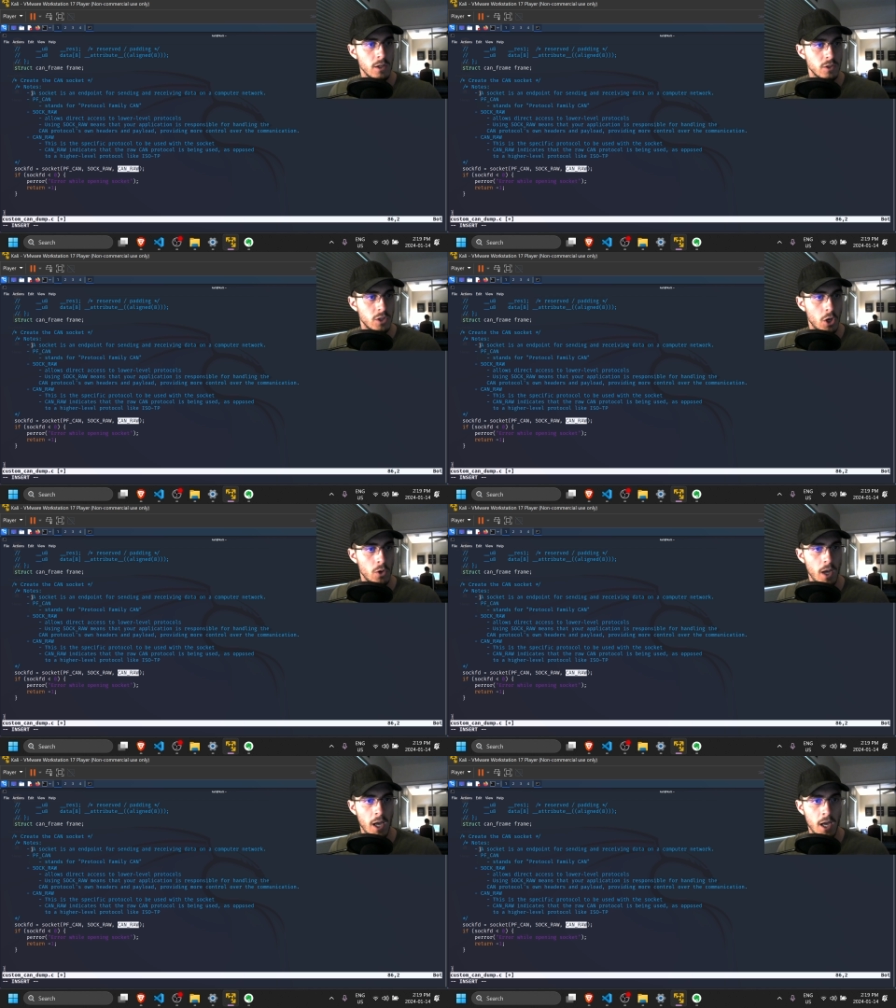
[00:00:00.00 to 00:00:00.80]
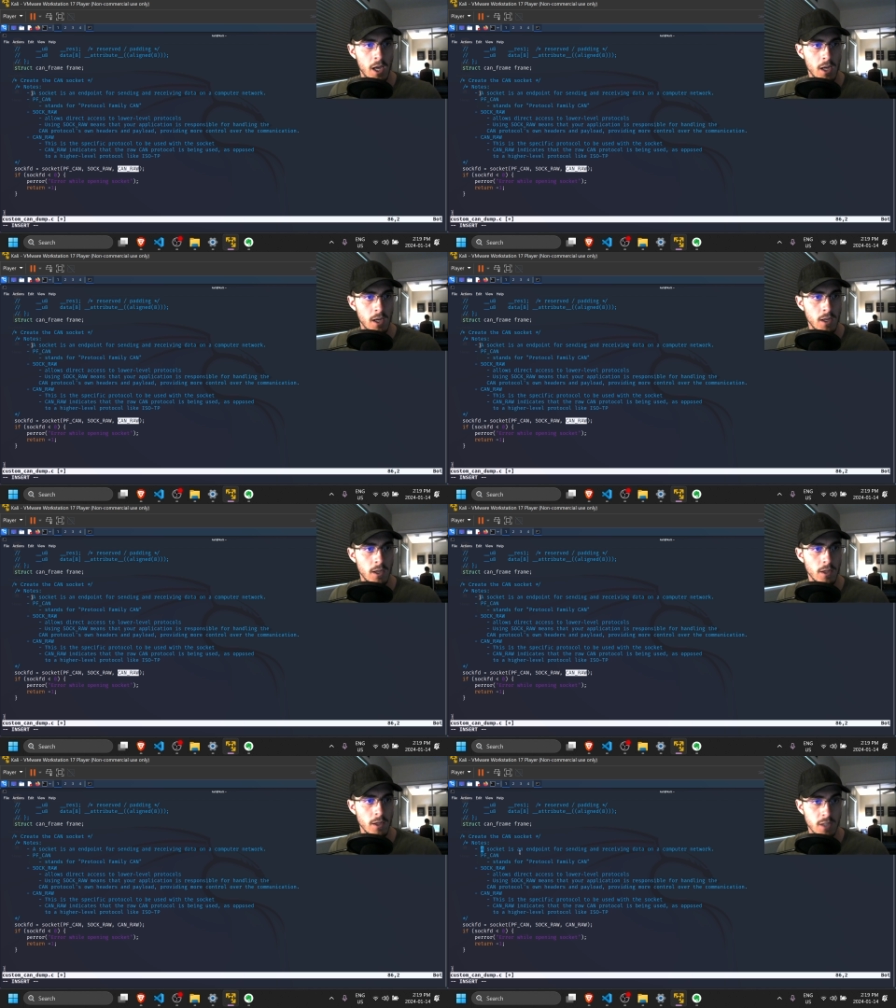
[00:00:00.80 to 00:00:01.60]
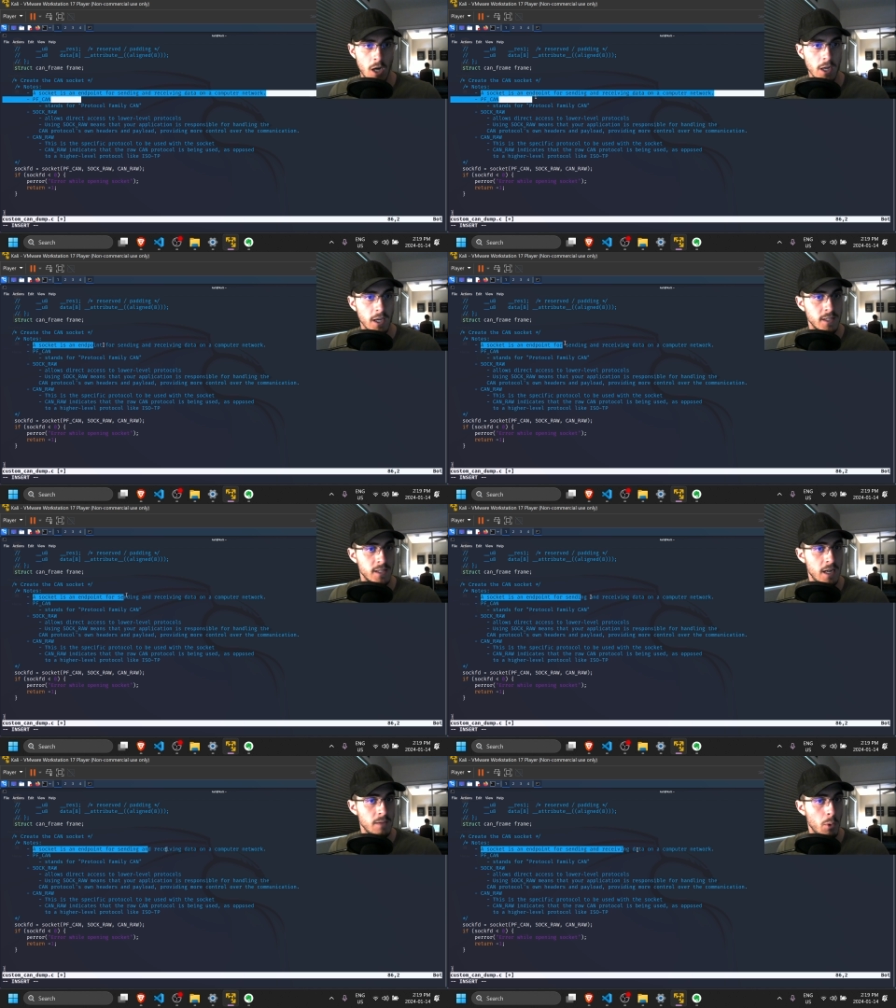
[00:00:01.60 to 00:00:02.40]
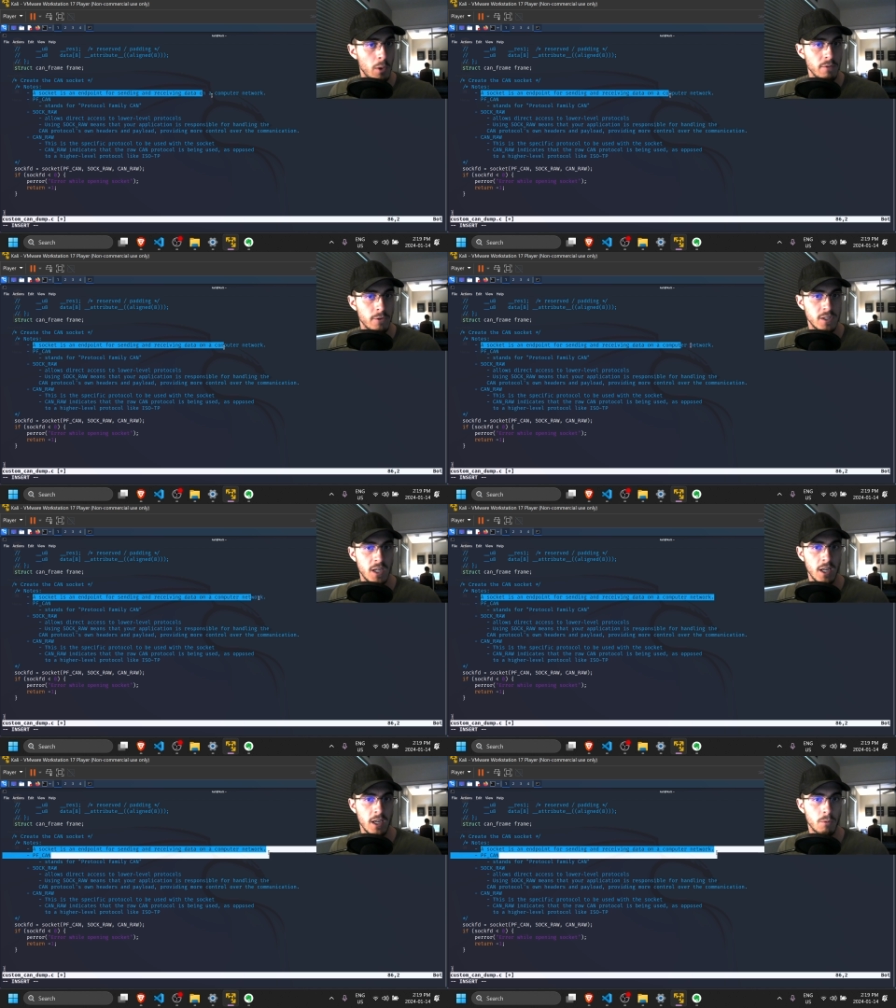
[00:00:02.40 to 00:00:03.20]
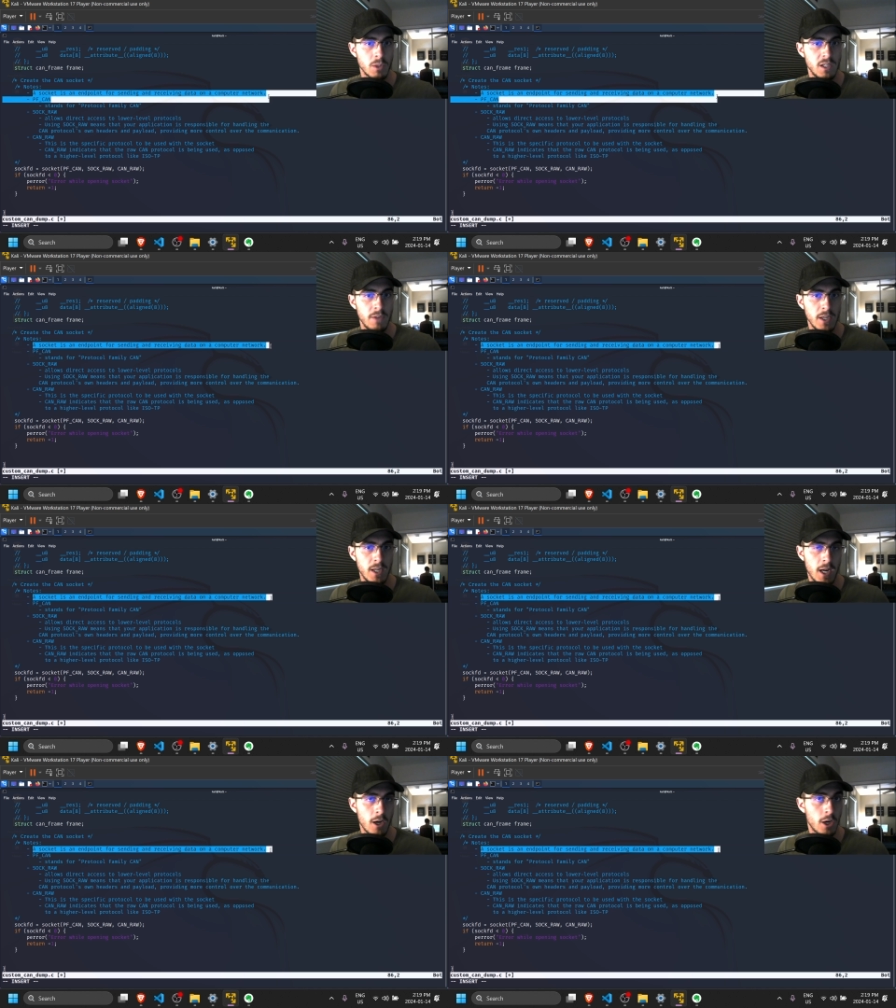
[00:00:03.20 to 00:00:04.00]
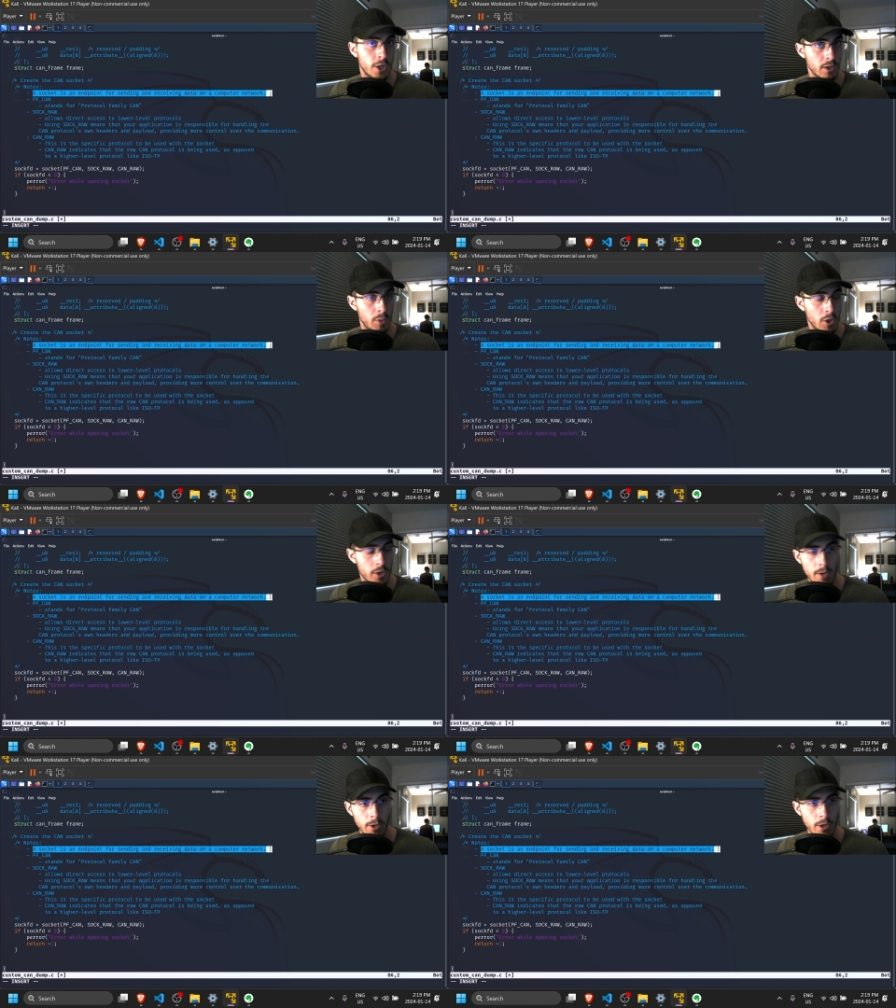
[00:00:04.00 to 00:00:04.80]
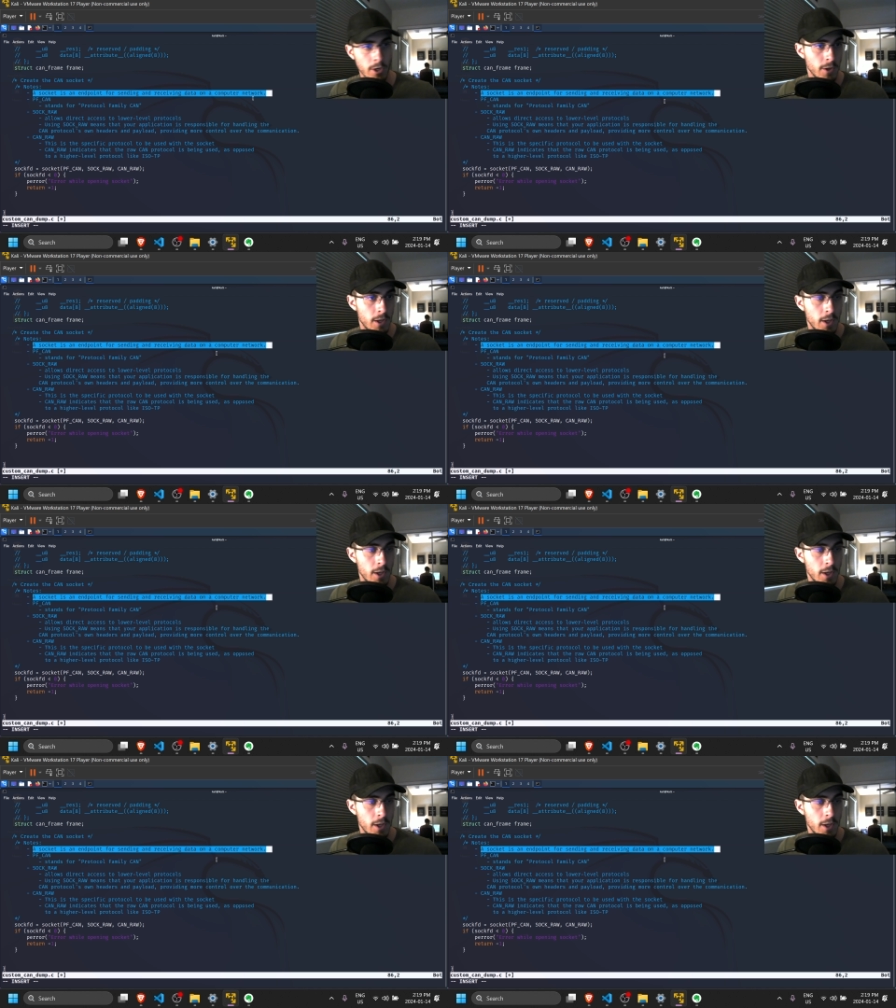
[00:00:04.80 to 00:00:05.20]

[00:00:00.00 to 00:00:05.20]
So a socket is an endpoint for sending and receiving data on a computer network.